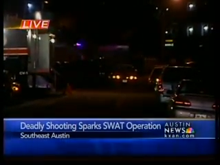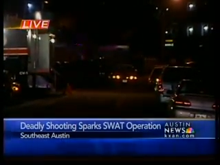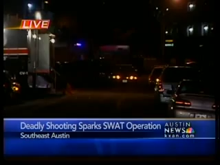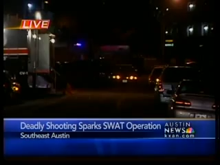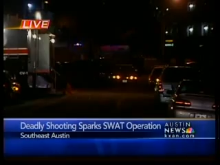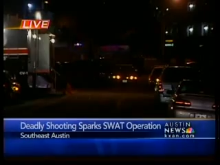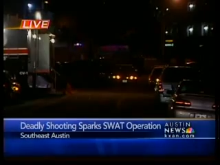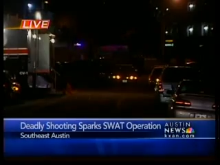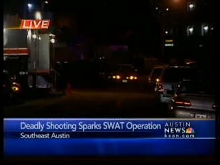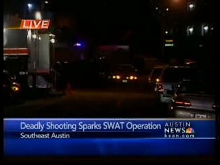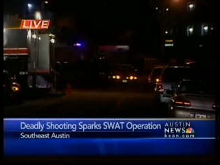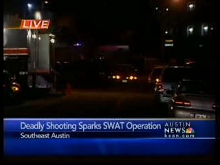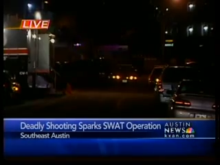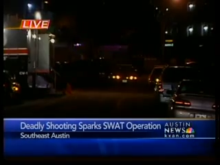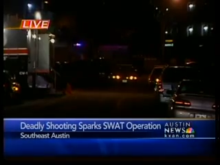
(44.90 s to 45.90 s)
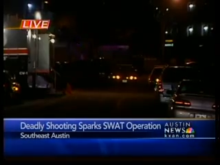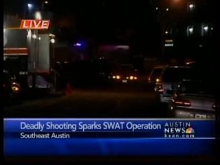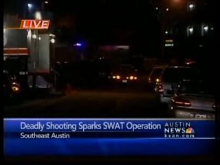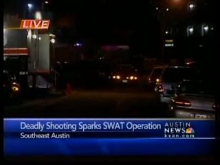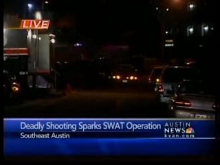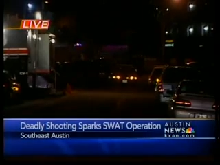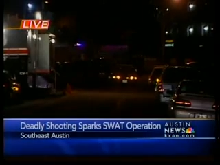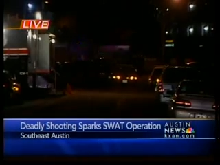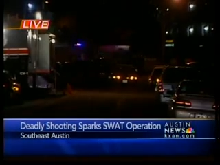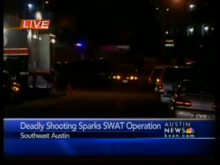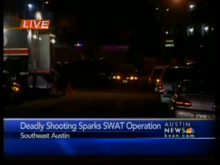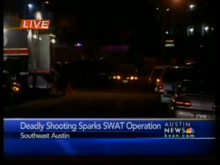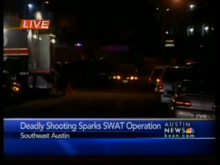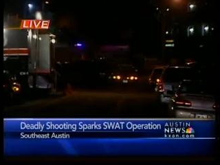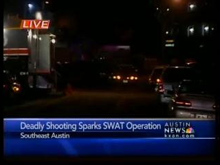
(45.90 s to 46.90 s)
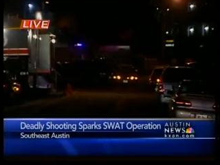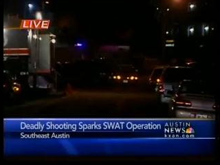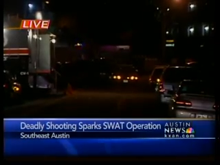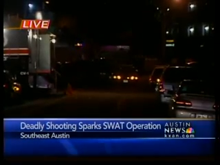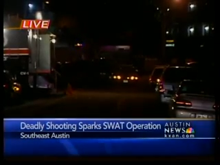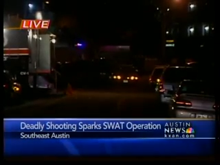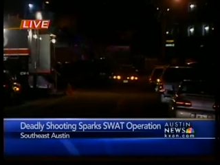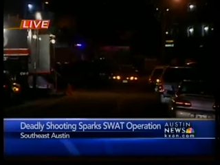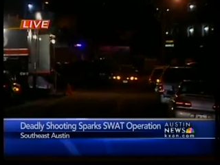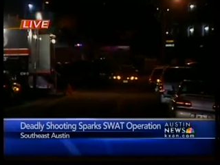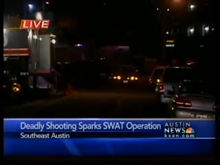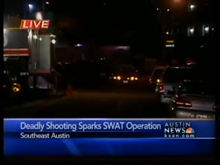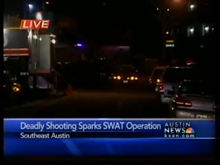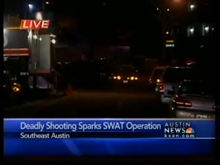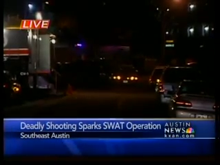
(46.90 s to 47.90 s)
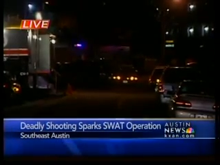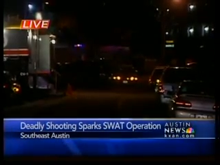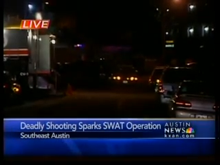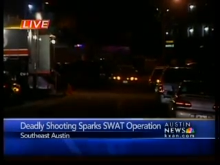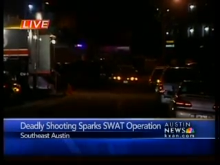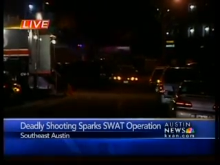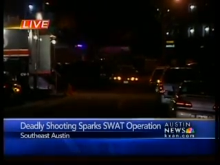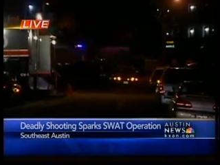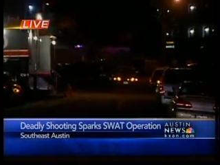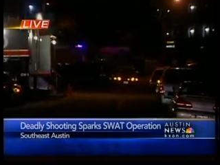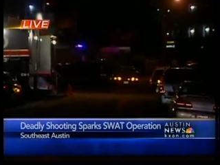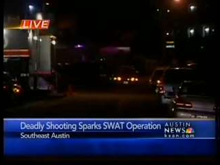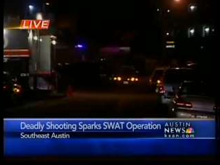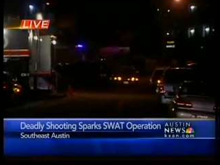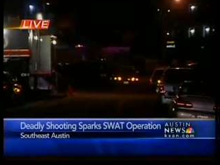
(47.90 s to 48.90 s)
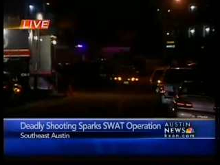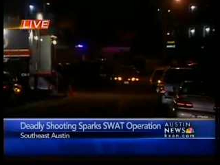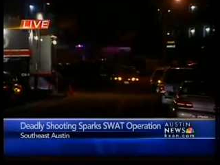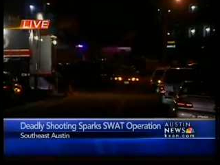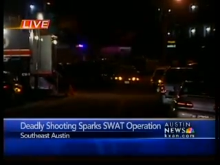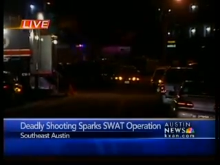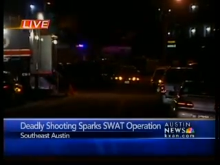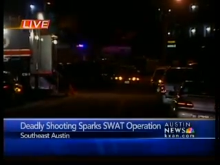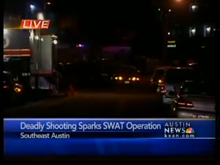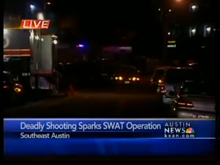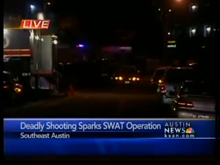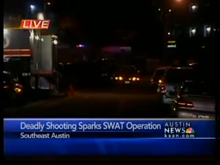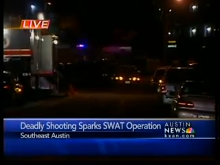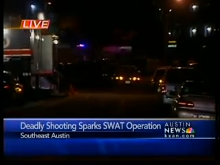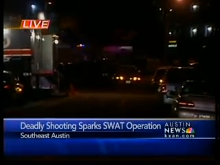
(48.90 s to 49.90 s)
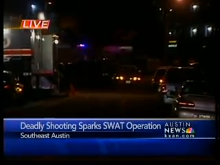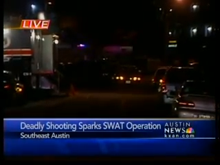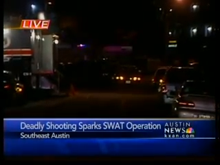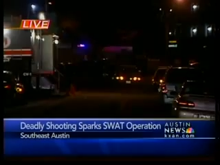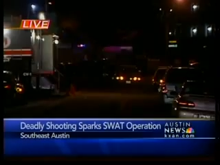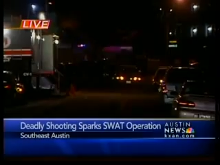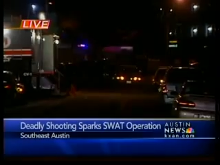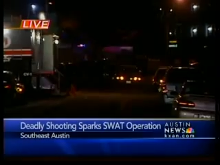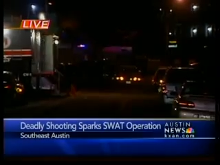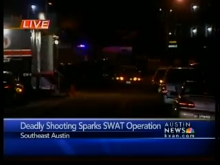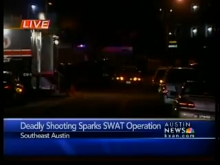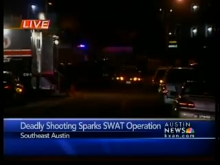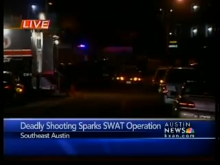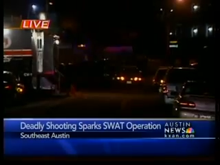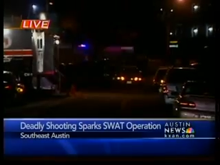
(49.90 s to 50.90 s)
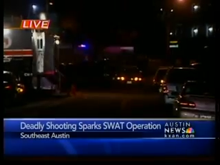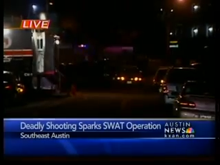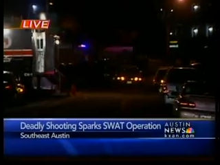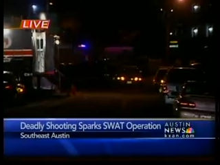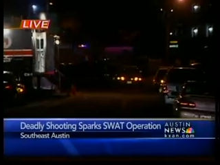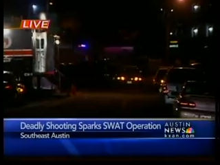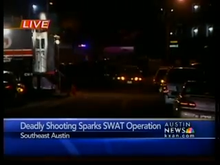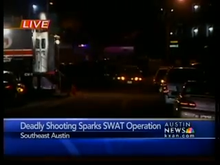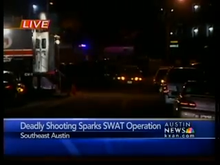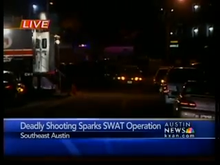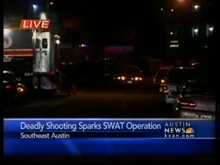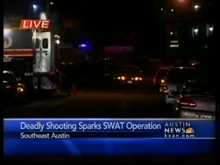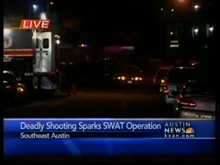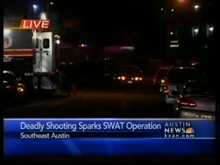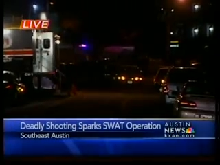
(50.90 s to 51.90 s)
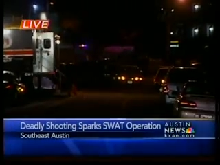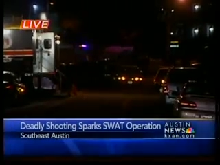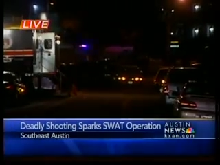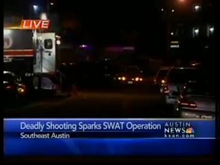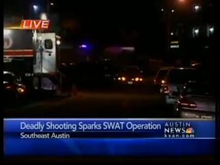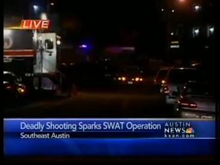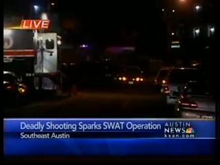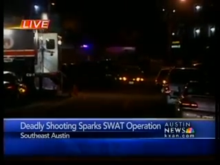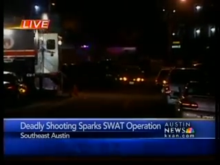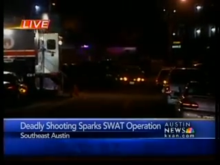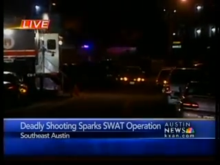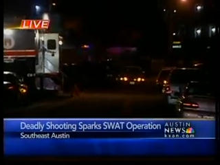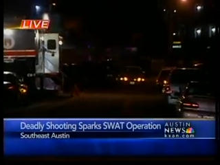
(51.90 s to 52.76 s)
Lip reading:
Nobody's mouth can be seen.